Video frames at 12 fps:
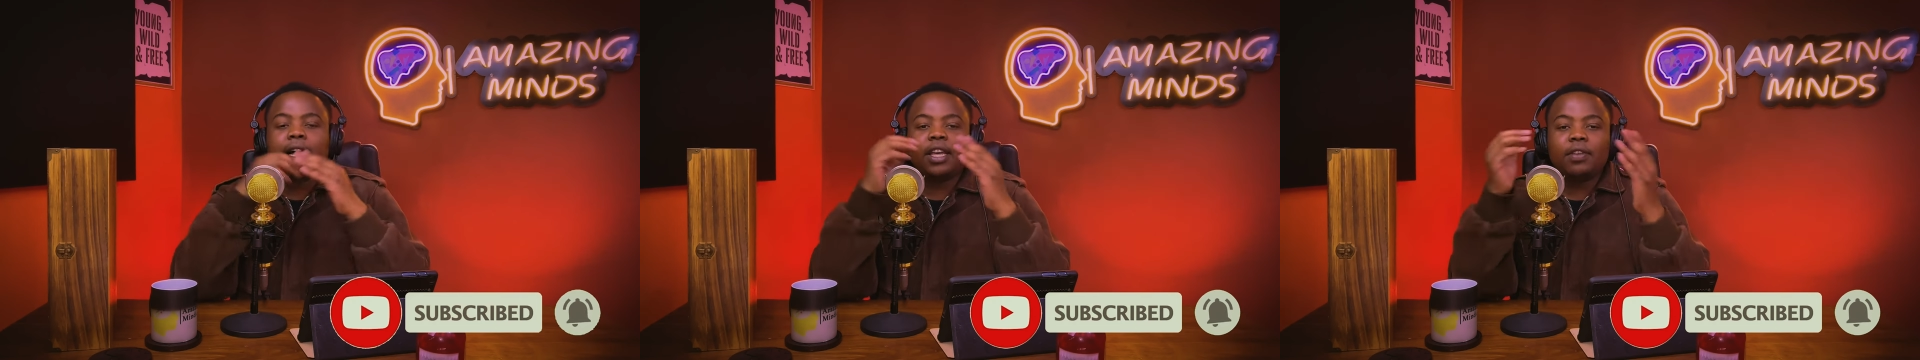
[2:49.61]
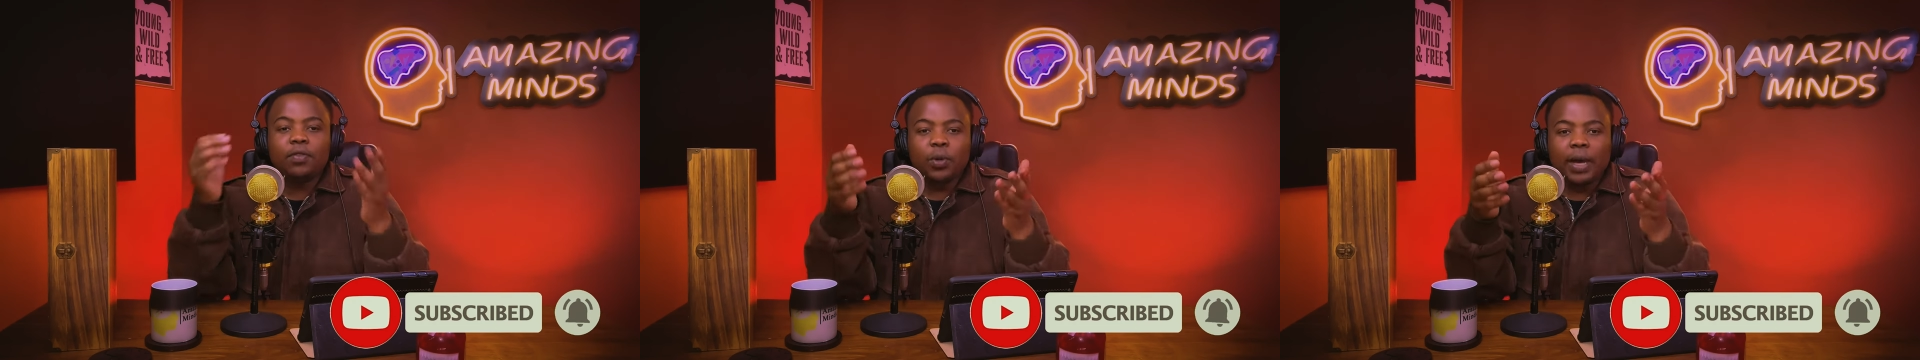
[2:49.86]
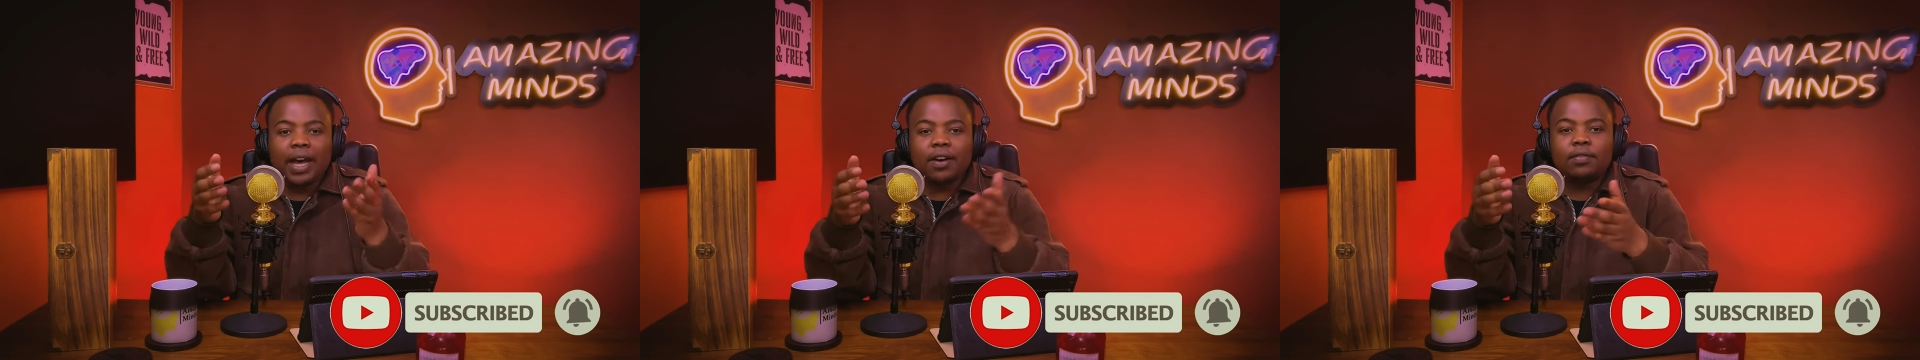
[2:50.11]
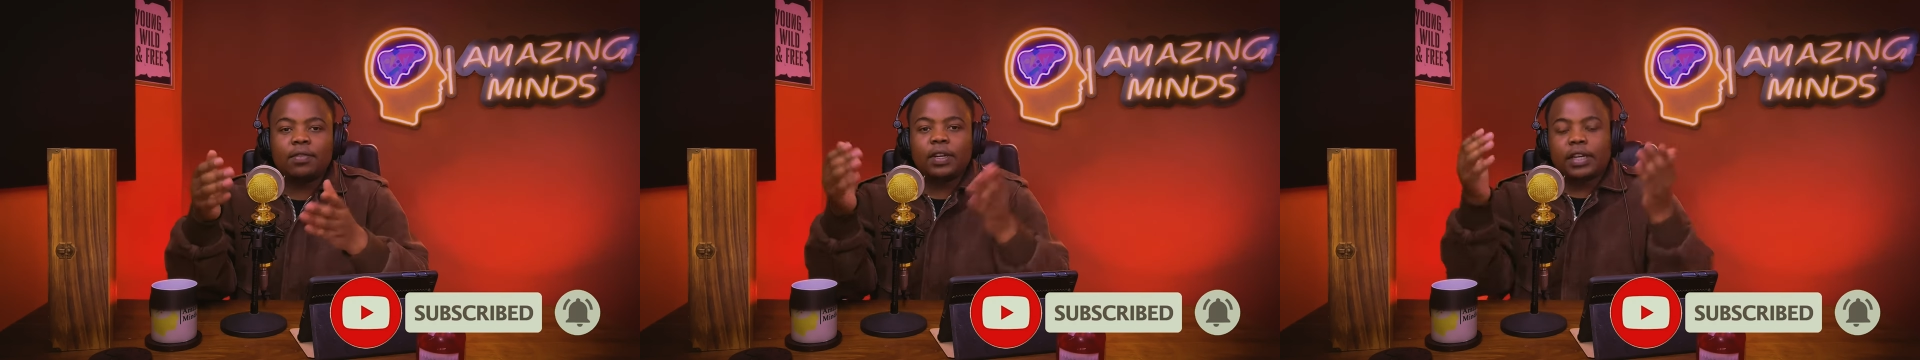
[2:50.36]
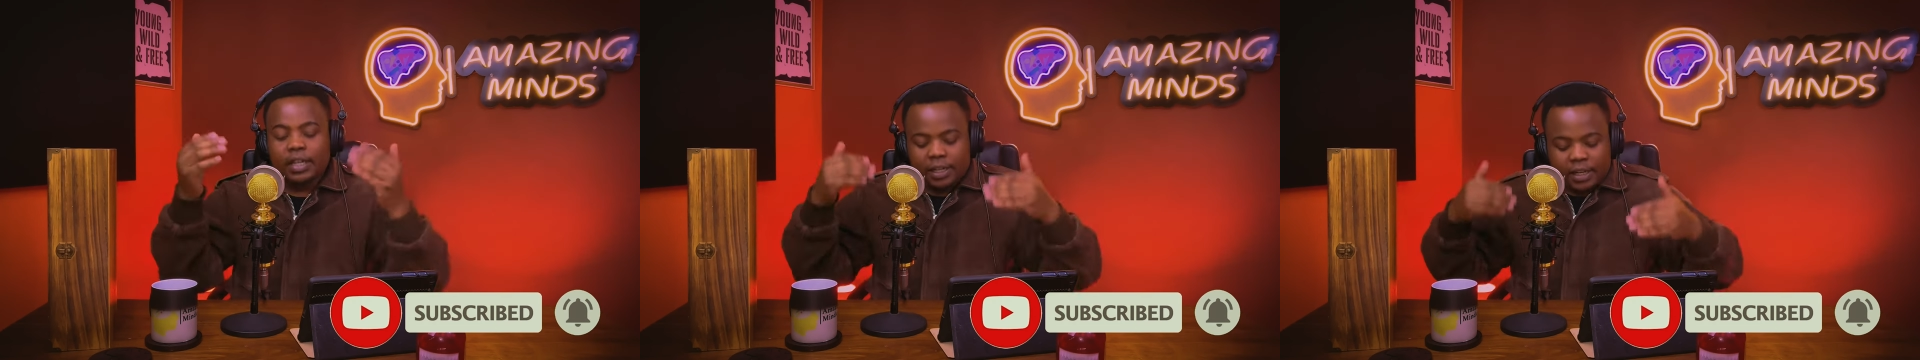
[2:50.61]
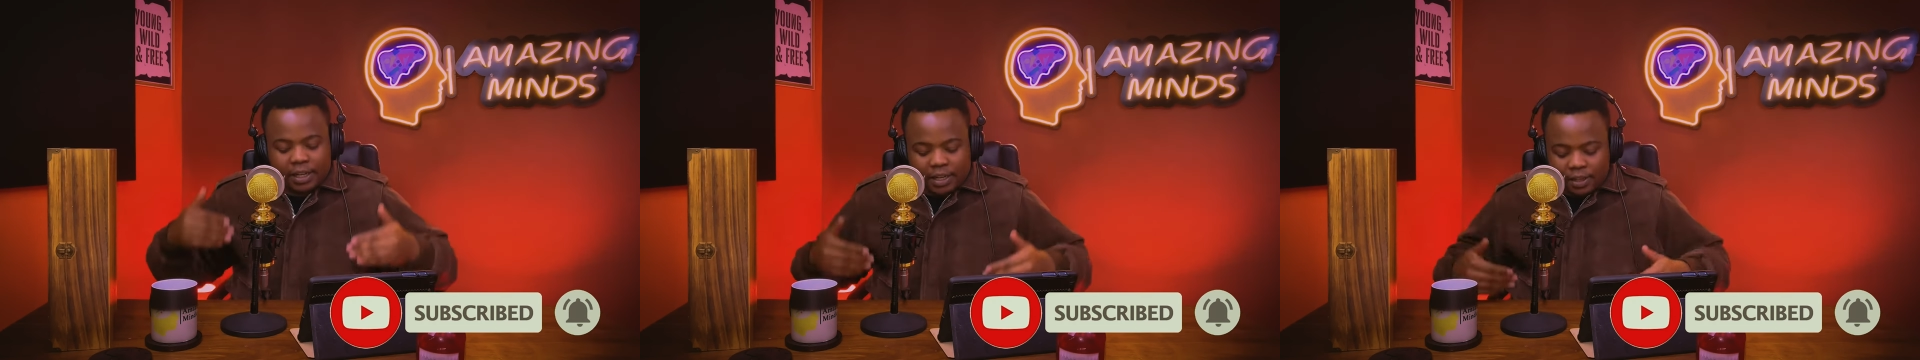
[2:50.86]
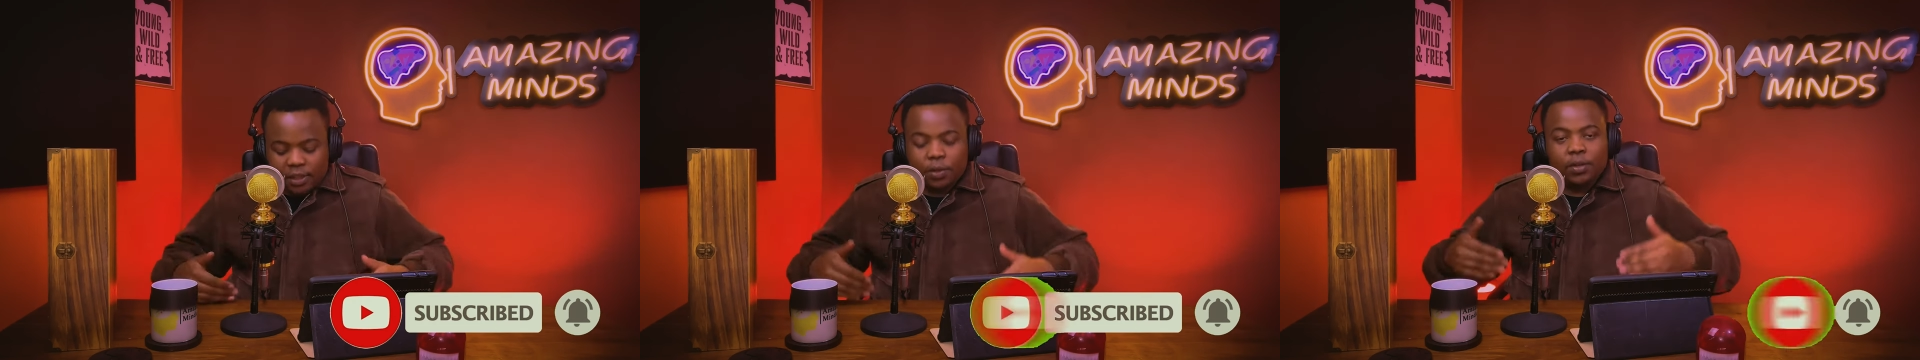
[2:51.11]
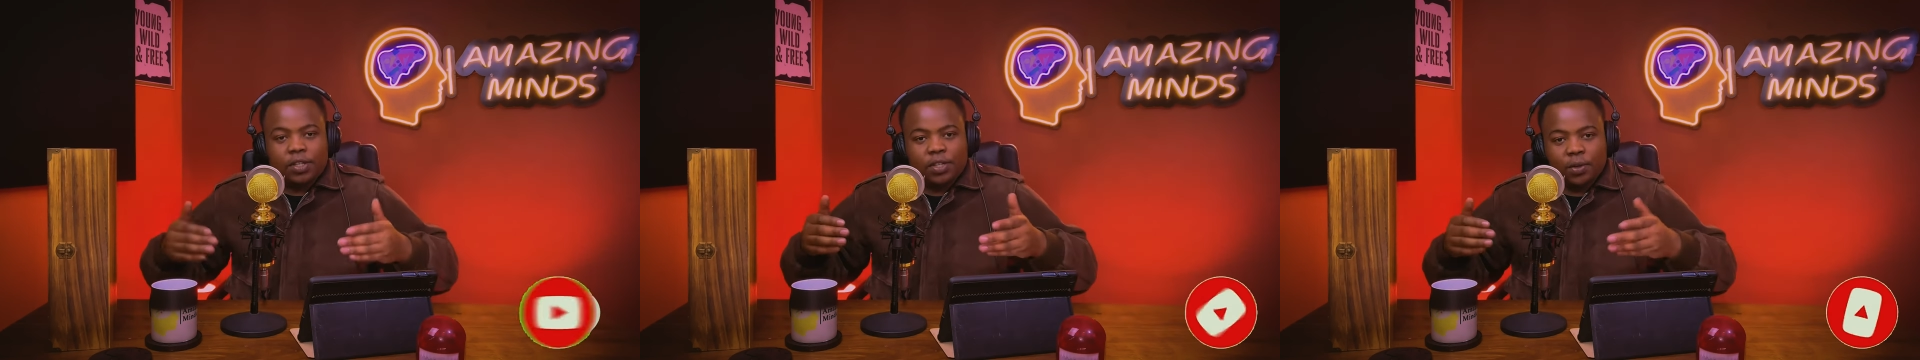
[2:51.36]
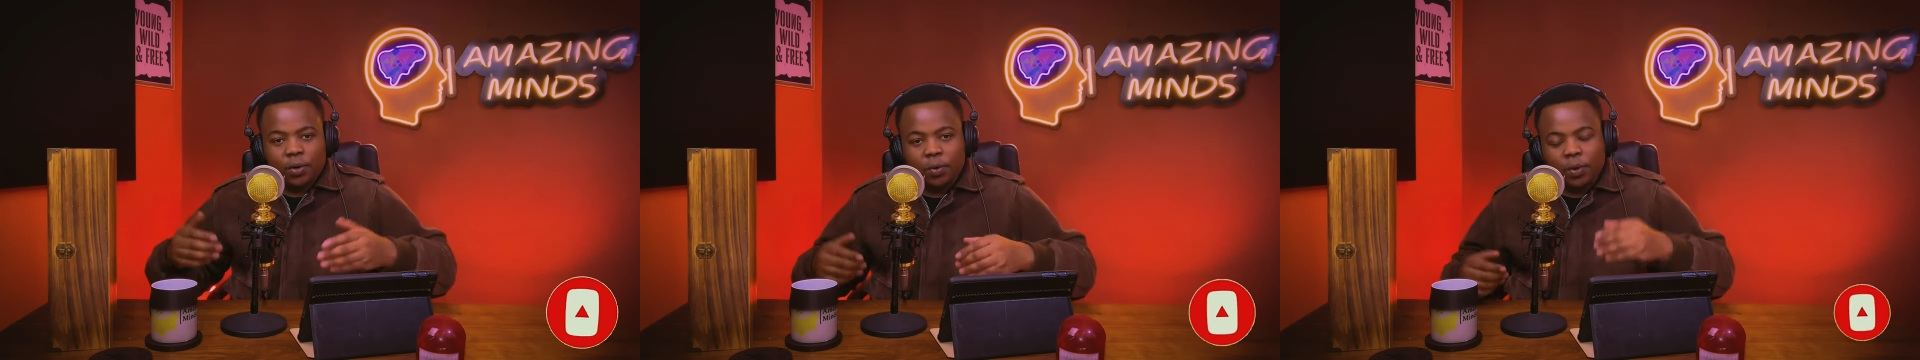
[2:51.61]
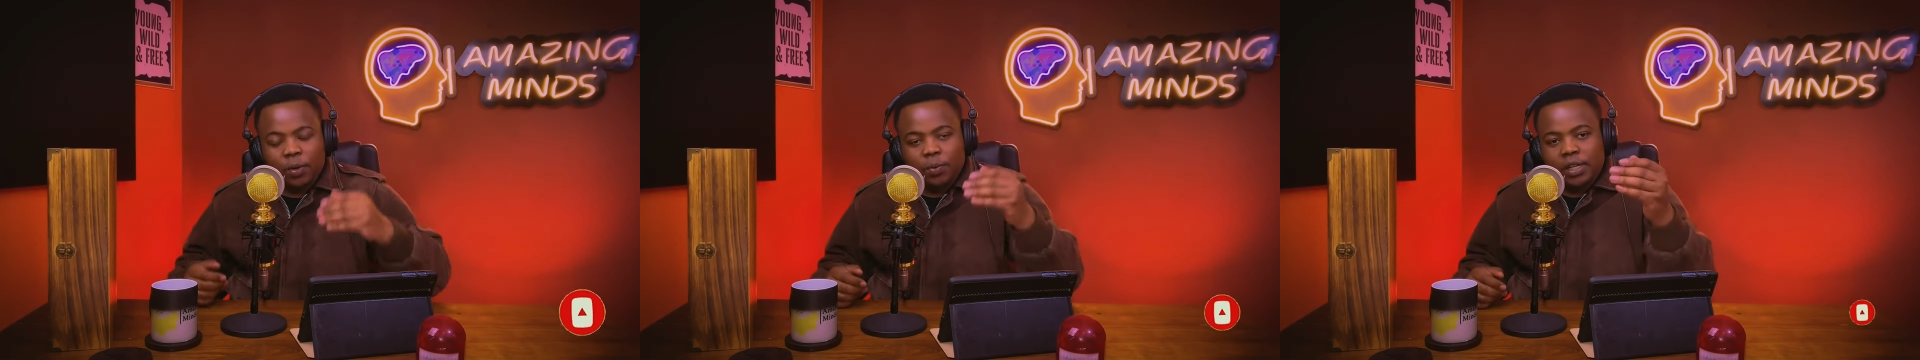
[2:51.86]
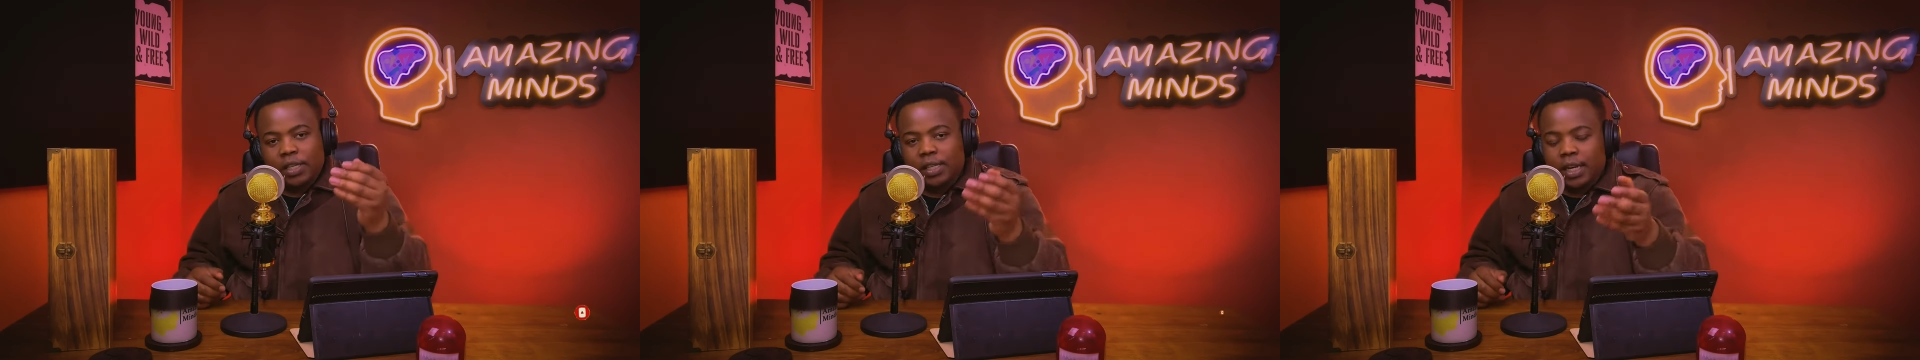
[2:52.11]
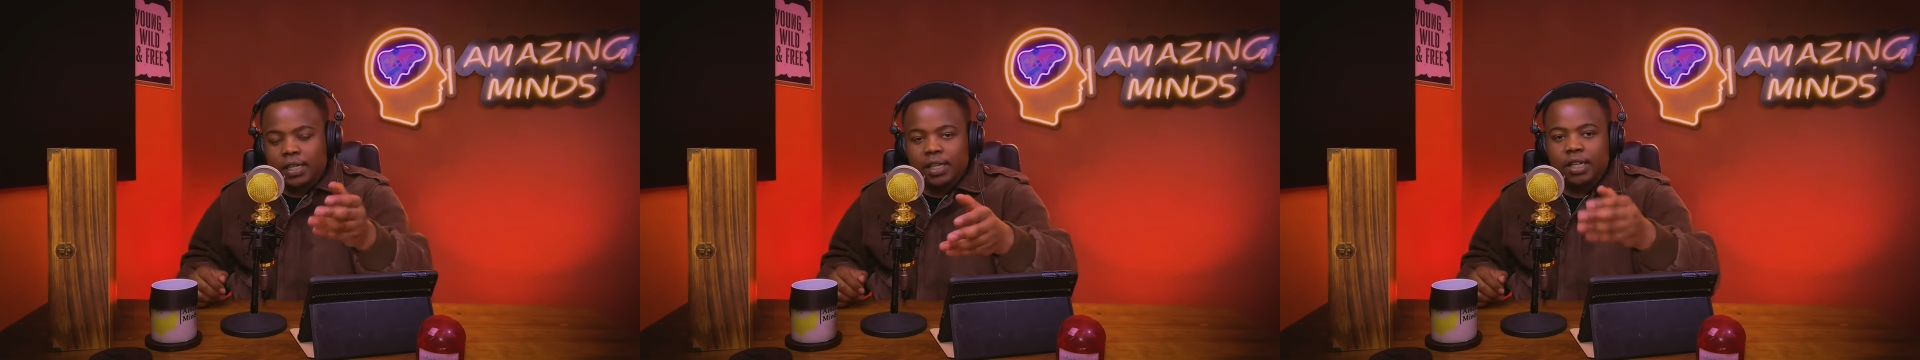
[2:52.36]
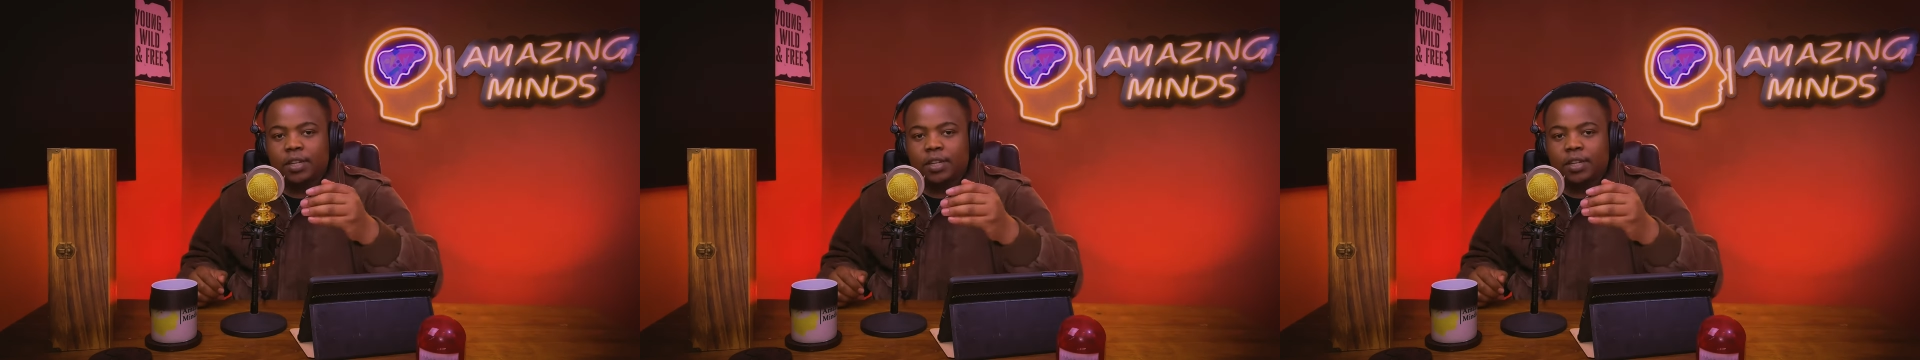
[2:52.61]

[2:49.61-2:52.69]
If you have thoughts on what we're discussing,